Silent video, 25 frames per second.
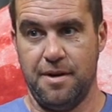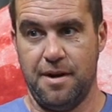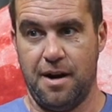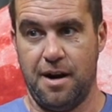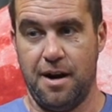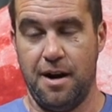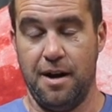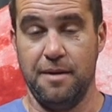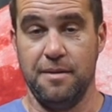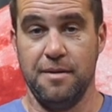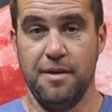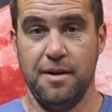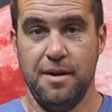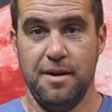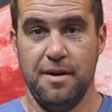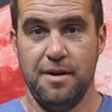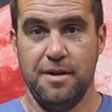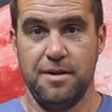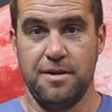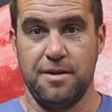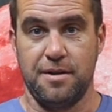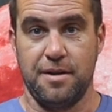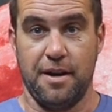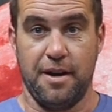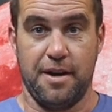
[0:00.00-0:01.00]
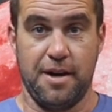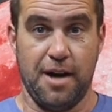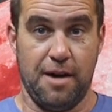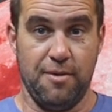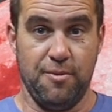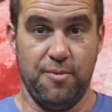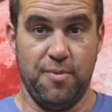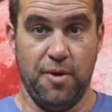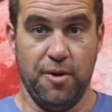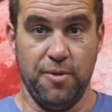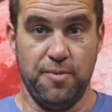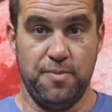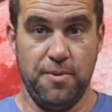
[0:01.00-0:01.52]
All right. So you caught
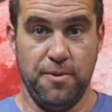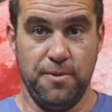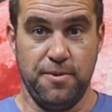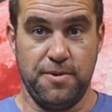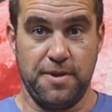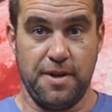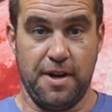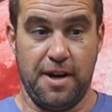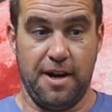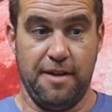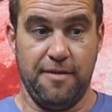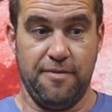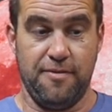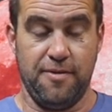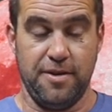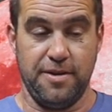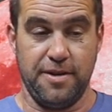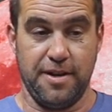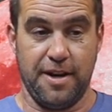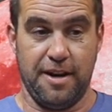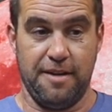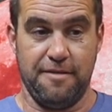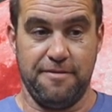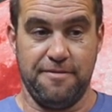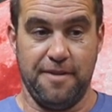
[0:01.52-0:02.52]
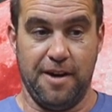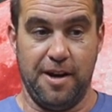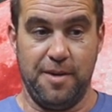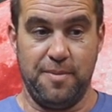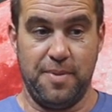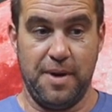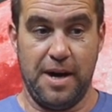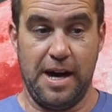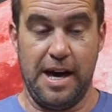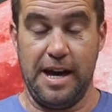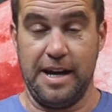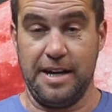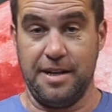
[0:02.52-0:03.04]
with both boots off, and you got to fight
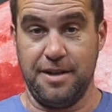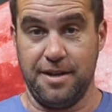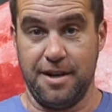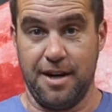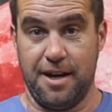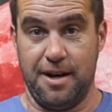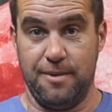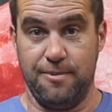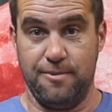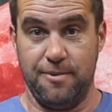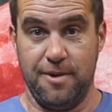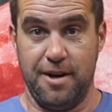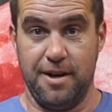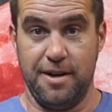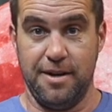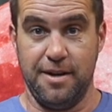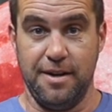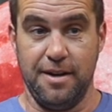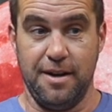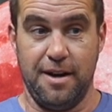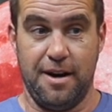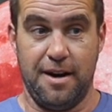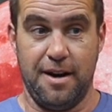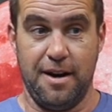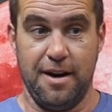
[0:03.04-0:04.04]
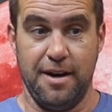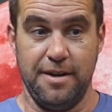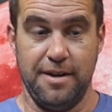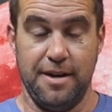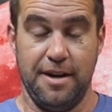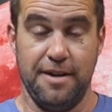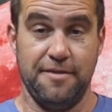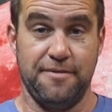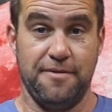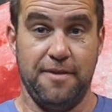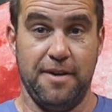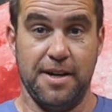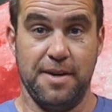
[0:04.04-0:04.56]
back, and you got to run. All right,
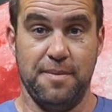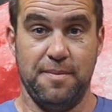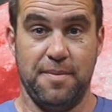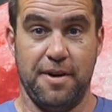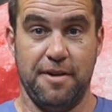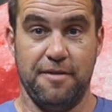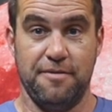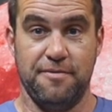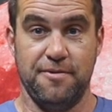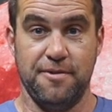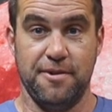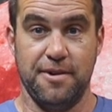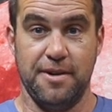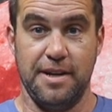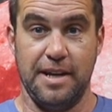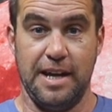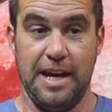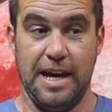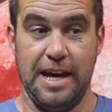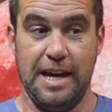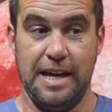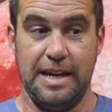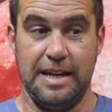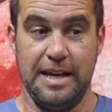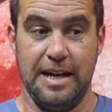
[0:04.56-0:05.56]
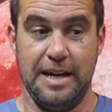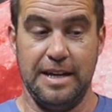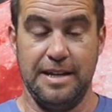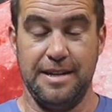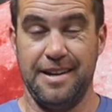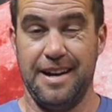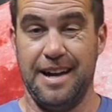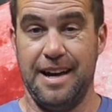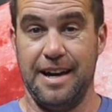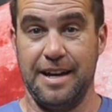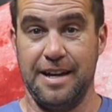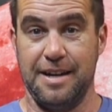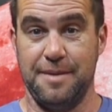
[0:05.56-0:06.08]
now you're fucking barefoot, and uh,
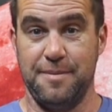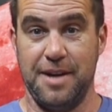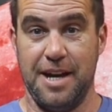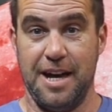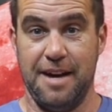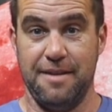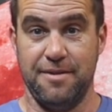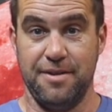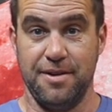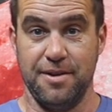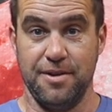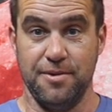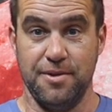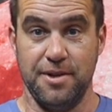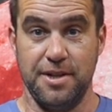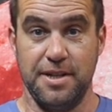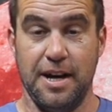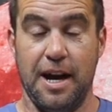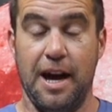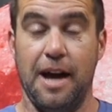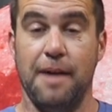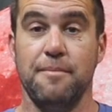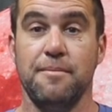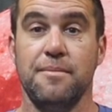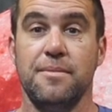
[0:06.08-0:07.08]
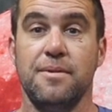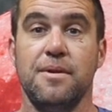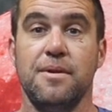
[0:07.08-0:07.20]
you're not going to be having a good time.